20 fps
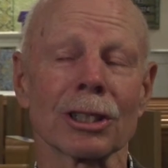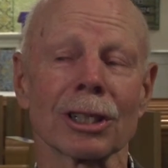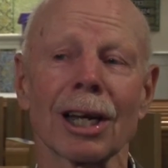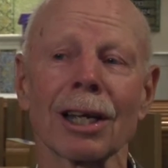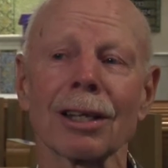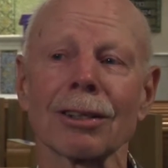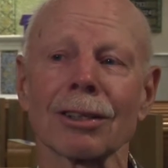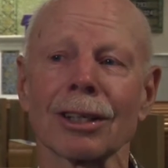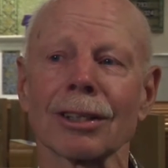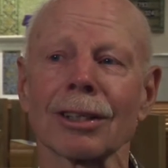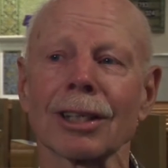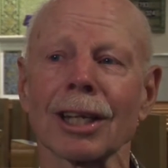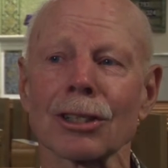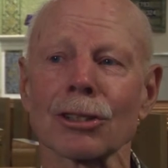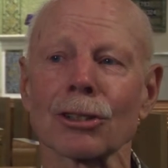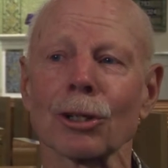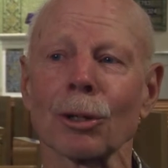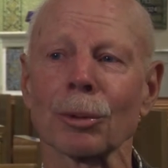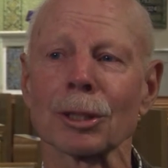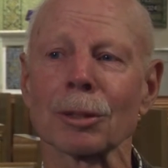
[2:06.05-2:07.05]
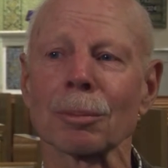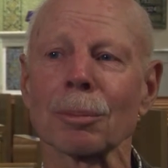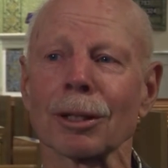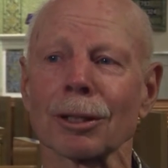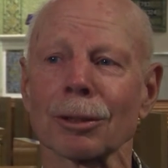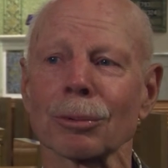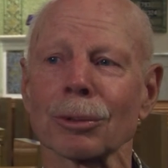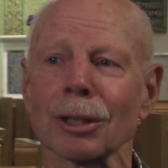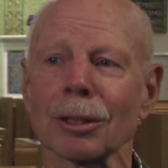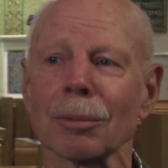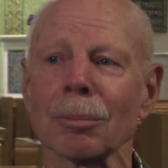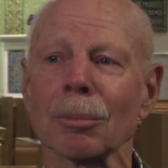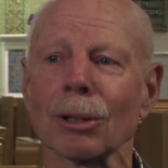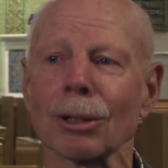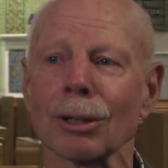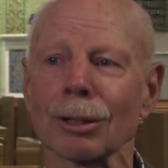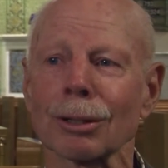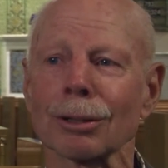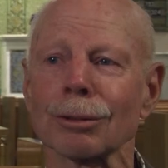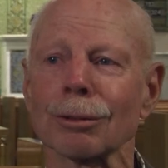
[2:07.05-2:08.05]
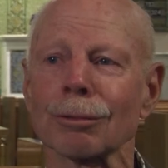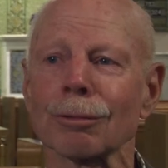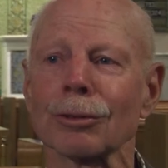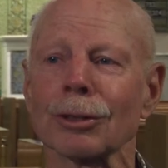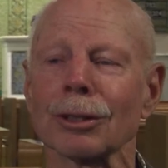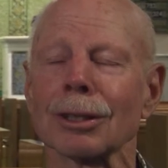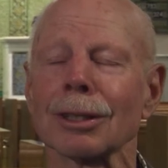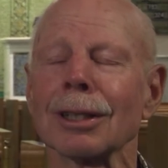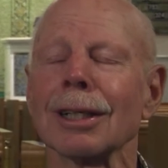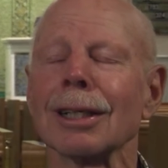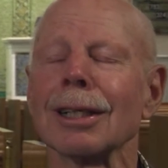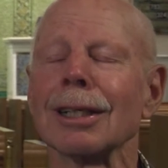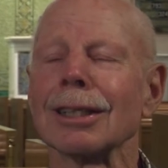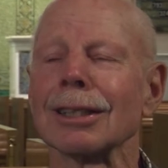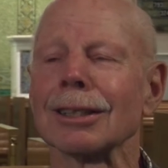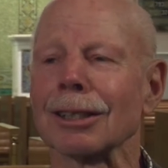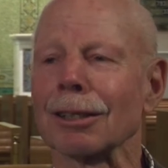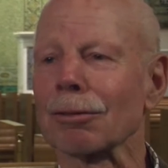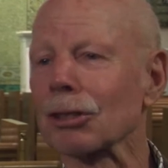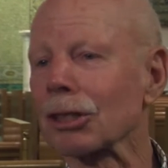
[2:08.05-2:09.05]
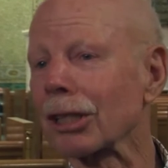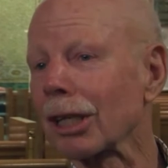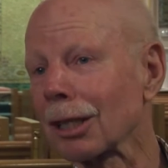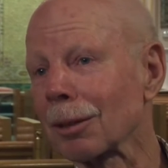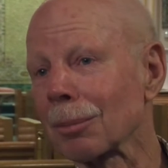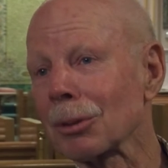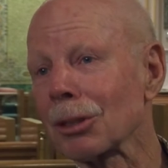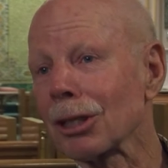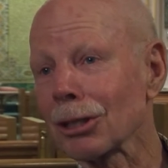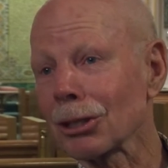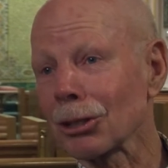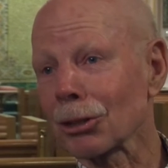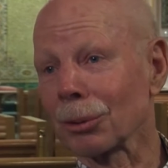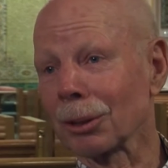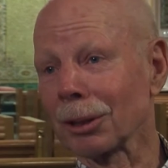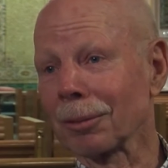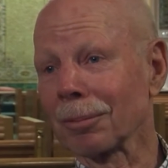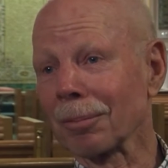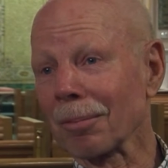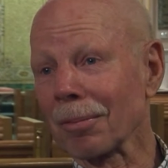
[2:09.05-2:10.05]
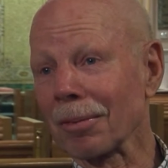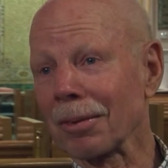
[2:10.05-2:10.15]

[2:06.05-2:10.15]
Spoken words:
and I think that's always been a really mark of Salem's history.